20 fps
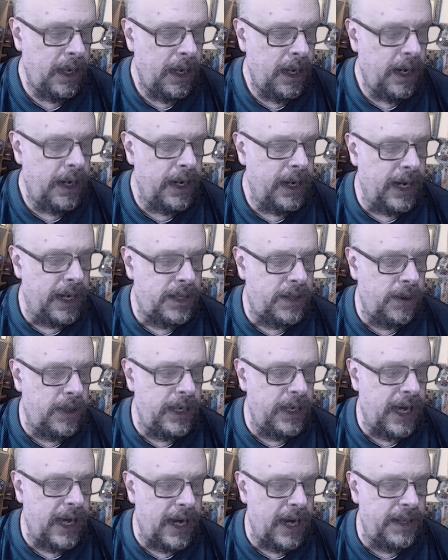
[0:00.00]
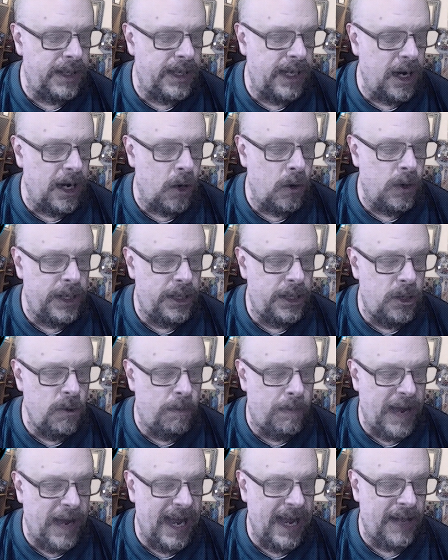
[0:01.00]
Next one you got is the 0-2
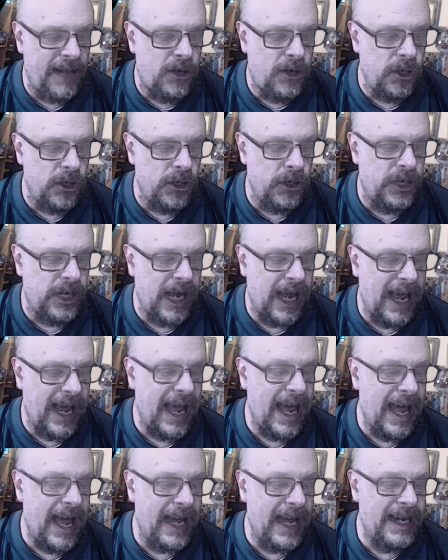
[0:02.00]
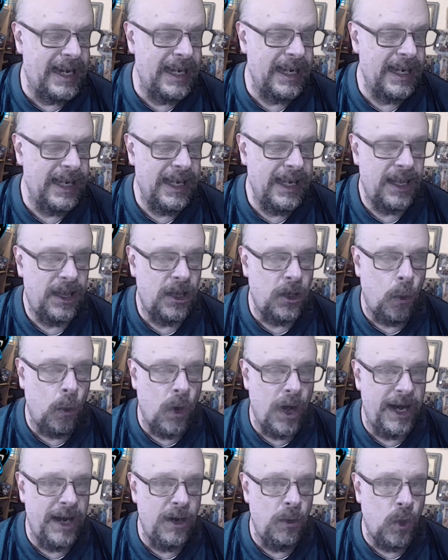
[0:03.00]
Panthers at the
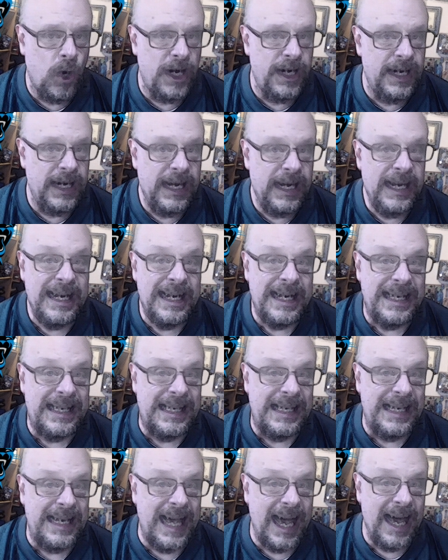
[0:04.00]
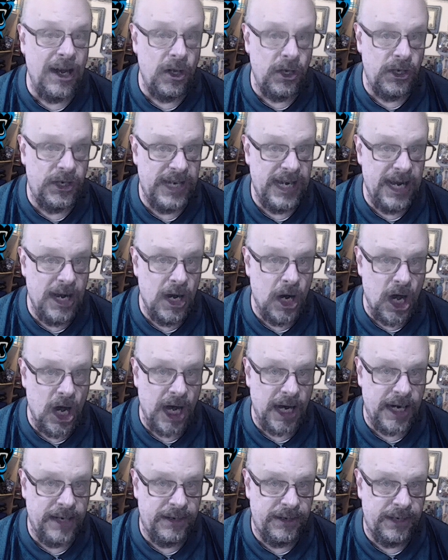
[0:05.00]
1-1 Seattle
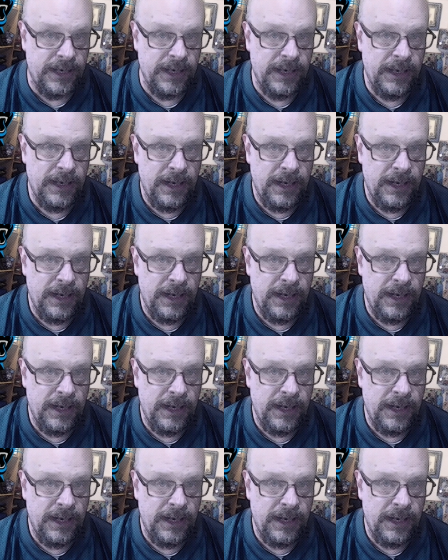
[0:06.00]
Seahawks.